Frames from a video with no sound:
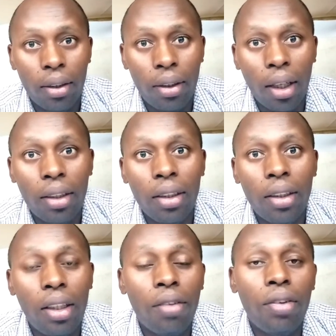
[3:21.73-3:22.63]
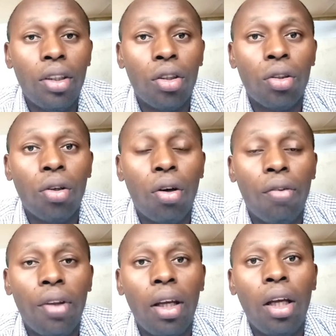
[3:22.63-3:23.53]
That is the definition
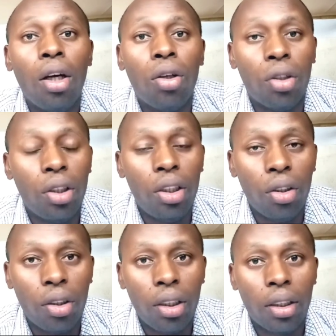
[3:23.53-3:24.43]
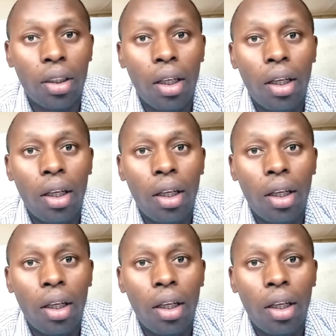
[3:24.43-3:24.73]
of the coccidiosis.